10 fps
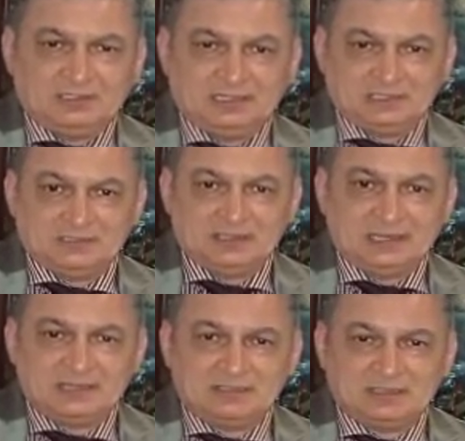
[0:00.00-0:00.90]
and
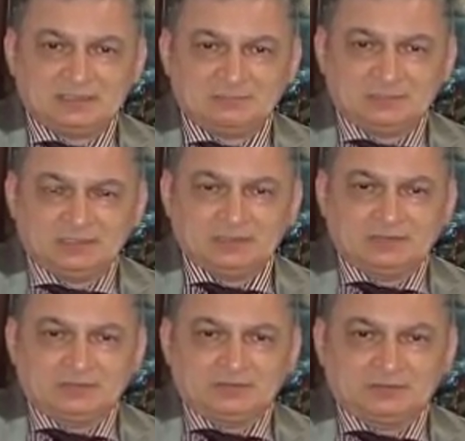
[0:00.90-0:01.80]
add them
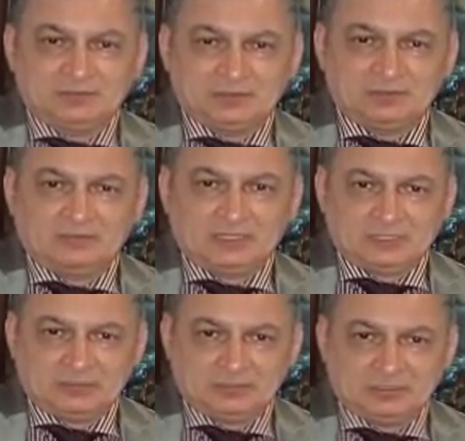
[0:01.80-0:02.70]
to your
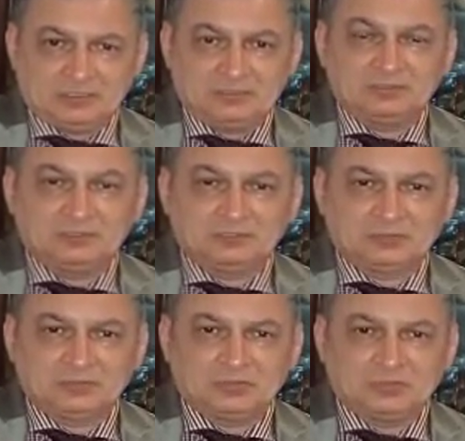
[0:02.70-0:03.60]
vocabulary
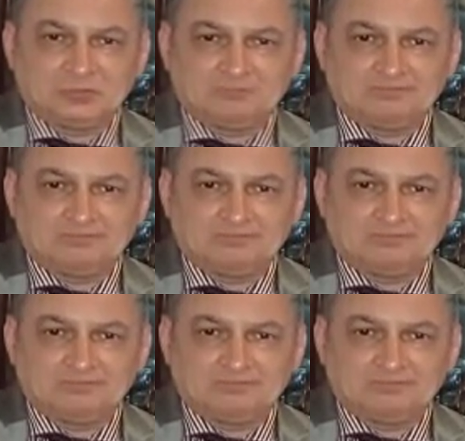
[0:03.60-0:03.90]
notebook.